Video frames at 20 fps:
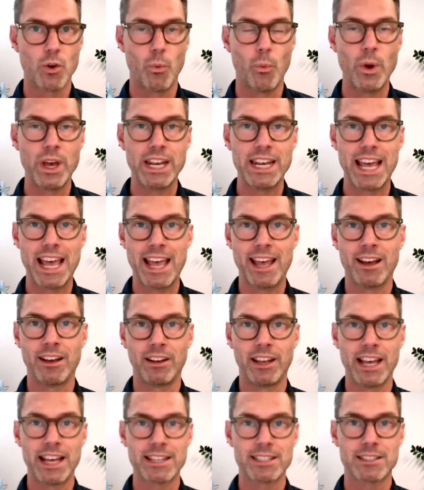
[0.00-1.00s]
when
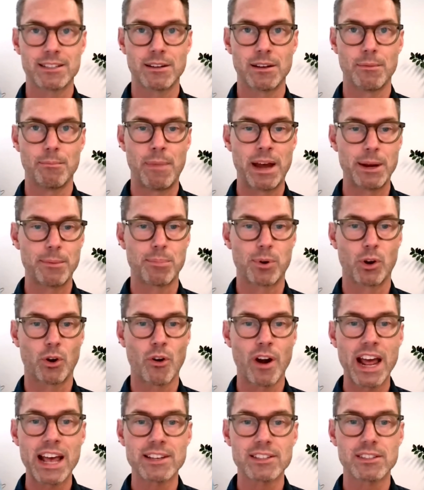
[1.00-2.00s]
ALS might
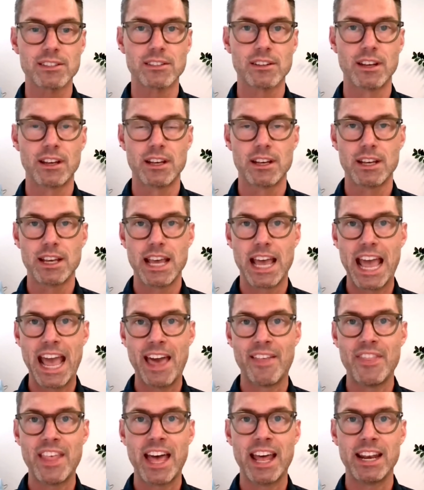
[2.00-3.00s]
progress,
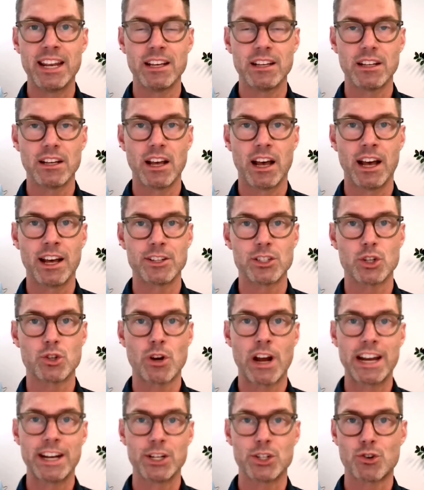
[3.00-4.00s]
and then to
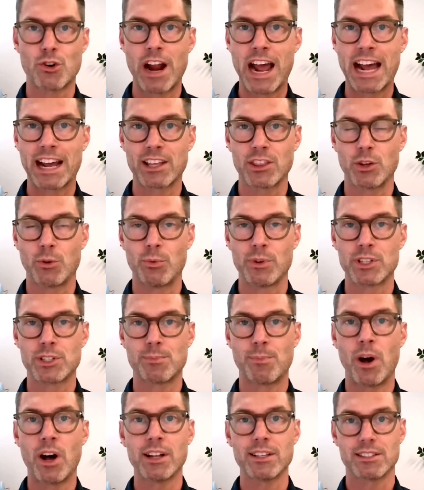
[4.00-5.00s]
try to track the
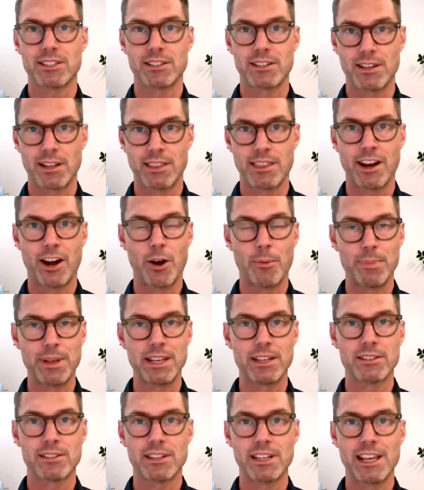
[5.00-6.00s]
response to
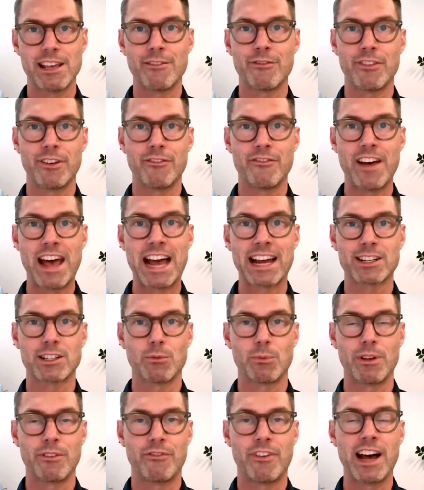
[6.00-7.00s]
therapies if, in fact,
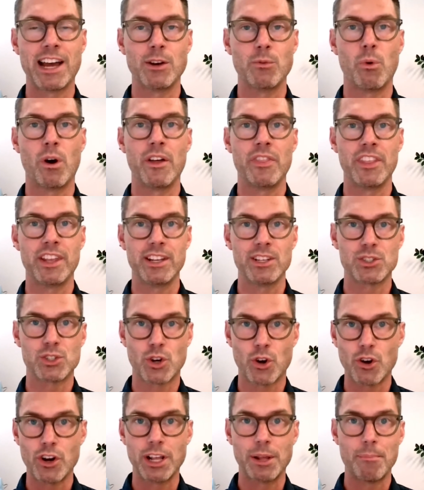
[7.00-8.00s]
we find one that is
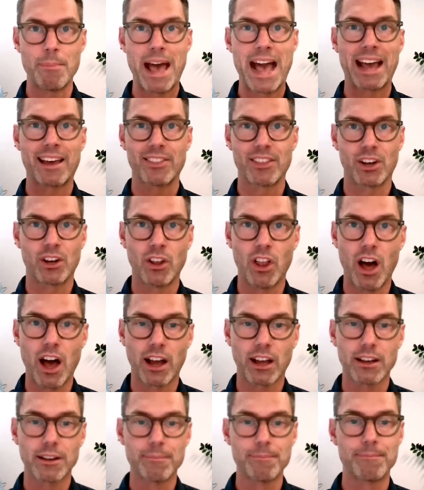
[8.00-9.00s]
turning back the
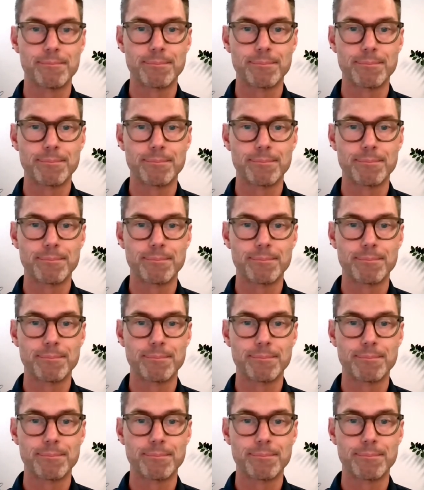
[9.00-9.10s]
clock.